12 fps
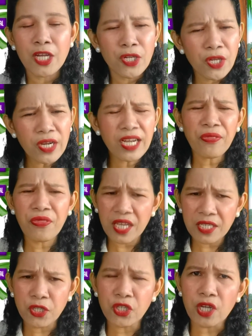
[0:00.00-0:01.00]
Look at
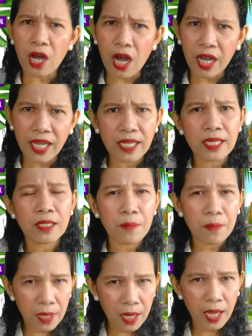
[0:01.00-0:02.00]
this dog and
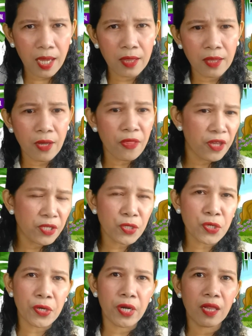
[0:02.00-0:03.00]
and this
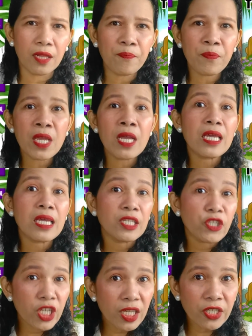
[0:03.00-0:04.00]
girl.
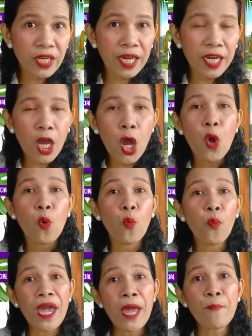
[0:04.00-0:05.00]
Children,
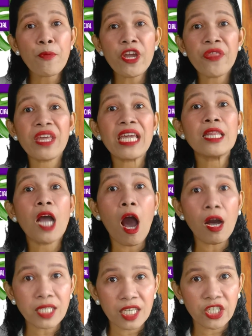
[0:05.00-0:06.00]
we breathe in
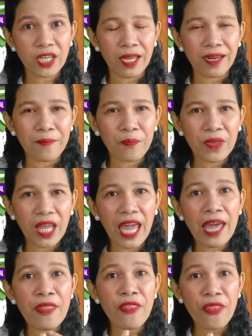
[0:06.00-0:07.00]
oxygen,
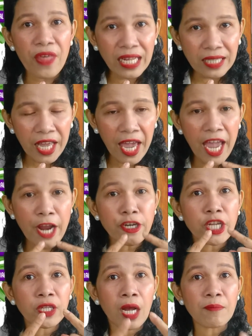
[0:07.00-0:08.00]
and that air
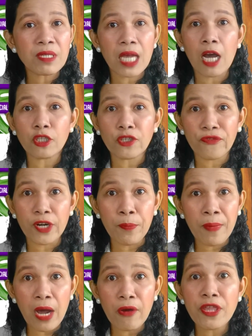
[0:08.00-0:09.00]
that comes out of our
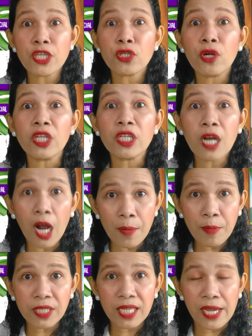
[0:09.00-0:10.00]
mouth is called
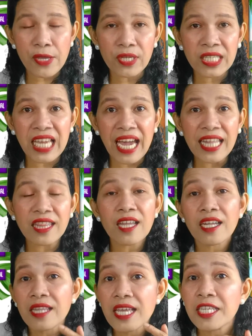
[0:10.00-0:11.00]
carbon dioxide
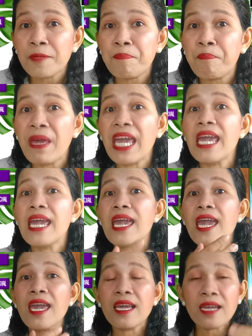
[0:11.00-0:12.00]
that is
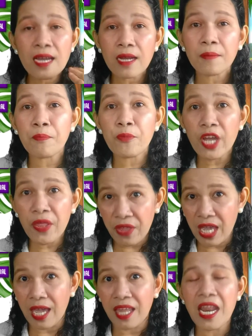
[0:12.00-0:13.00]
being breathed
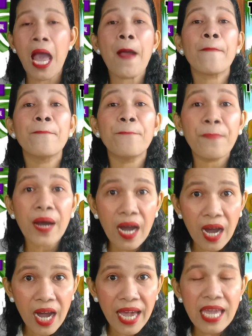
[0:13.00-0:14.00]
in
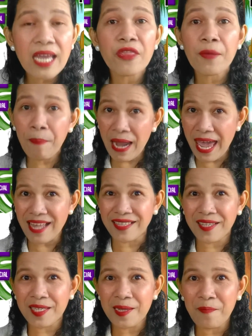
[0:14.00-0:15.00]
by the
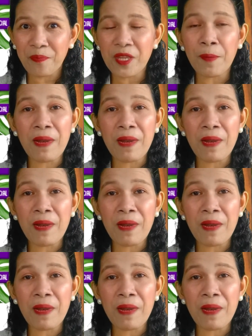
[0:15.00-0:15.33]
plants. The